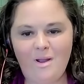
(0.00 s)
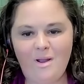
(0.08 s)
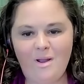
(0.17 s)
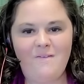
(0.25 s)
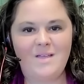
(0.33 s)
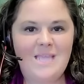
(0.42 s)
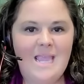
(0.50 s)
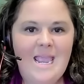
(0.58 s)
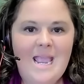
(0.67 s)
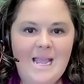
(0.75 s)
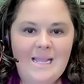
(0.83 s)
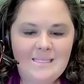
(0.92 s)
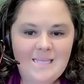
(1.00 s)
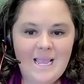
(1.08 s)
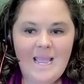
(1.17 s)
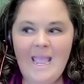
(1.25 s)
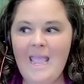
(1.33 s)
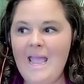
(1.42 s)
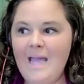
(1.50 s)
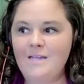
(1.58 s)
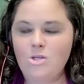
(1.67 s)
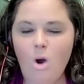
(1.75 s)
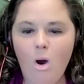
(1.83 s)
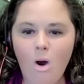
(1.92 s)
his hands and
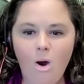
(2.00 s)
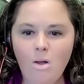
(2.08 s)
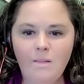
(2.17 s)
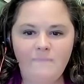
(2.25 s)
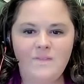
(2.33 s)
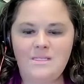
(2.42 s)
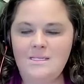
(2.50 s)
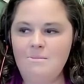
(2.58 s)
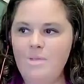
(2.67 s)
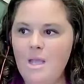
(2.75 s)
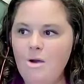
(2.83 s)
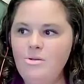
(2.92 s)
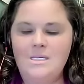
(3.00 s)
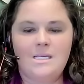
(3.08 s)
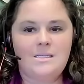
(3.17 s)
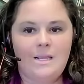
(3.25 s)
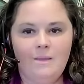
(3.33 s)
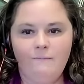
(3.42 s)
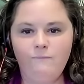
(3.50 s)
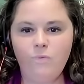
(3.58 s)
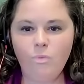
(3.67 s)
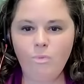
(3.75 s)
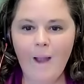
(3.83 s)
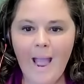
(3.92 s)
all of the symbiosis and the
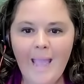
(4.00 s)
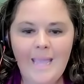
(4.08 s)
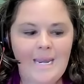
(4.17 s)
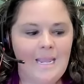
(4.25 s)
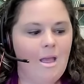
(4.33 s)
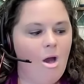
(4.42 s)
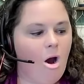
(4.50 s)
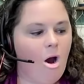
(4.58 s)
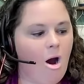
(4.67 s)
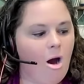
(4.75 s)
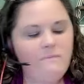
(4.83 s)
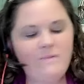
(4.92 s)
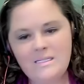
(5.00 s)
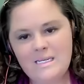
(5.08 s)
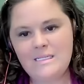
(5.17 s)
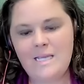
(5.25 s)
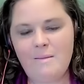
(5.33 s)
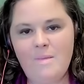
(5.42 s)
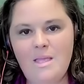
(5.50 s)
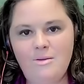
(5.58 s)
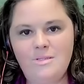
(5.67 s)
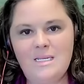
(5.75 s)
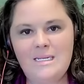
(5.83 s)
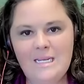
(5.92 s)
variety all of these things can be used
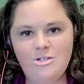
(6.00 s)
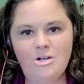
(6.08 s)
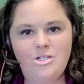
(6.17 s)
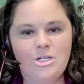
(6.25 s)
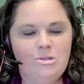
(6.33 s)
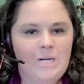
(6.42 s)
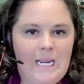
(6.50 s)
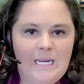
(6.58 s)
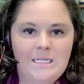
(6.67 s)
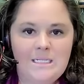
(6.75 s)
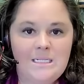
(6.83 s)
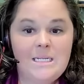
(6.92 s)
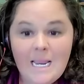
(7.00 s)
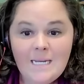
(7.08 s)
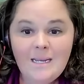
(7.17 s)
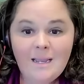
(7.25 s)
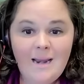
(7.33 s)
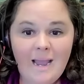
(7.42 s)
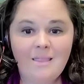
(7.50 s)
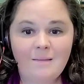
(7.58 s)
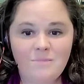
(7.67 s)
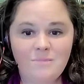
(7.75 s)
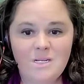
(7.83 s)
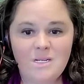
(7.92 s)
to teach our children and, and to connect them
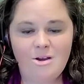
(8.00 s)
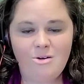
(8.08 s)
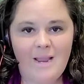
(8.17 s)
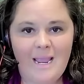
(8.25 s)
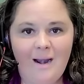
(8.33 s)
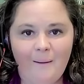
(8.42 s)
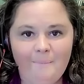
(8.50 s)
to their creator